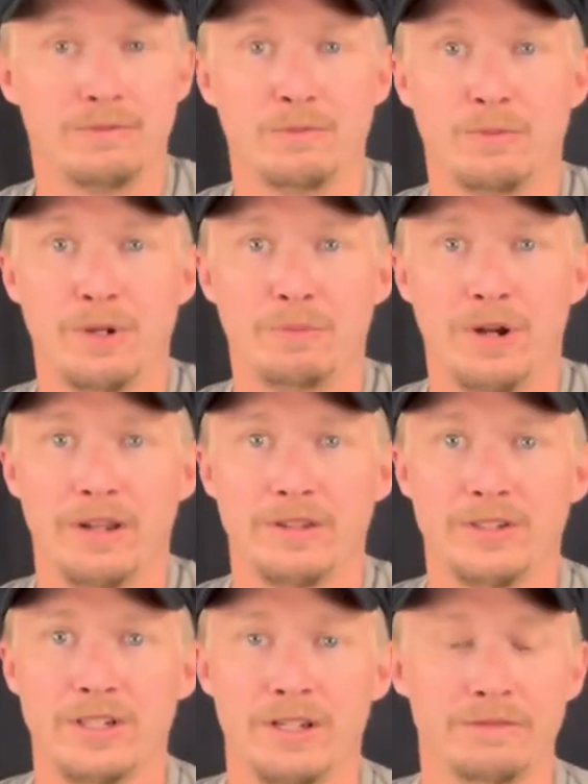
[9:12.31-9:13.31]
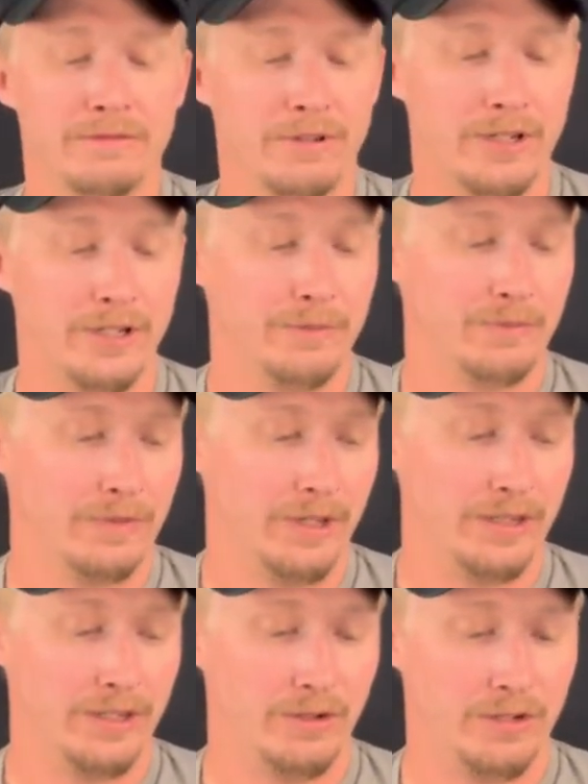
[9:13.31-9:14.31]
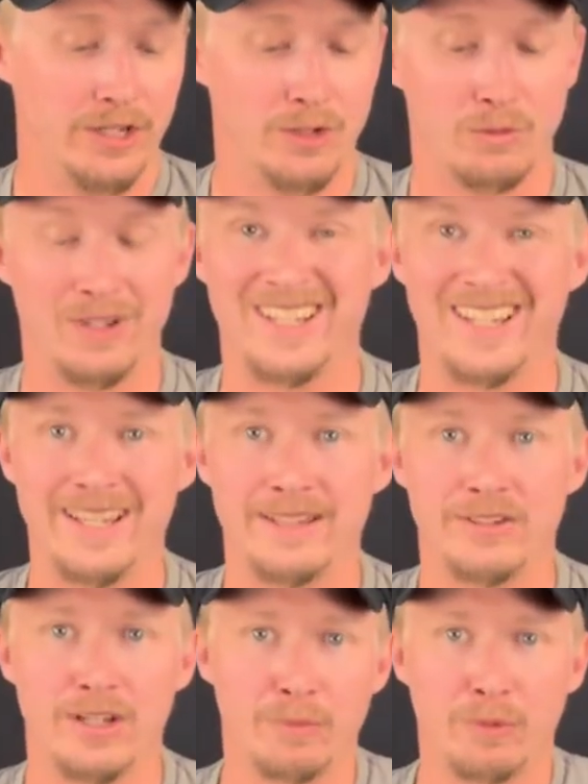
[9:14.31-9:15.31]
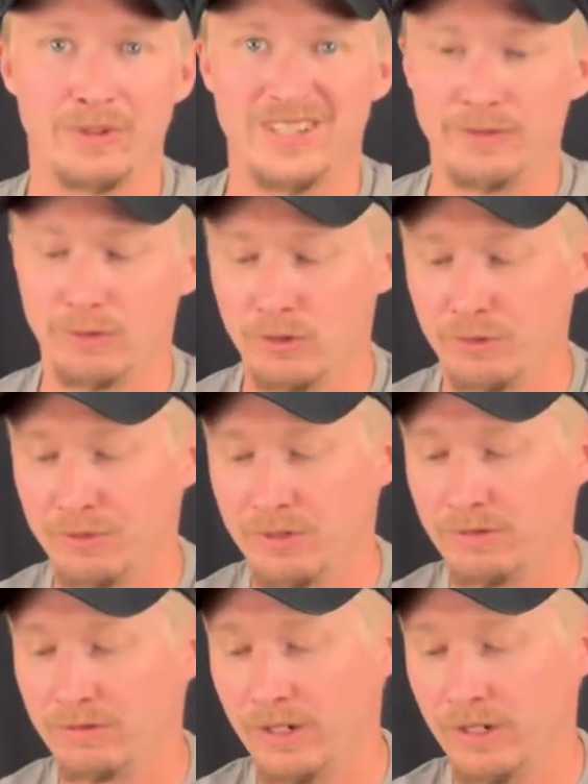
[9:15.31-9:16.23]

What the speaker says: Pretty proud of this gun. I think you guys will really like these upper receiver groups.